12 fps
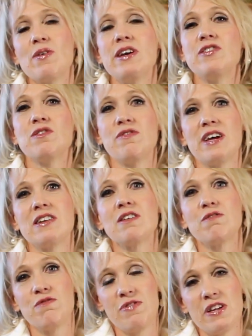each event
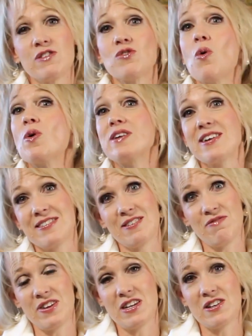fits or
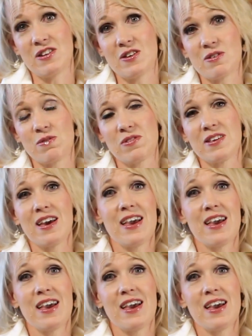doesn't fit into those.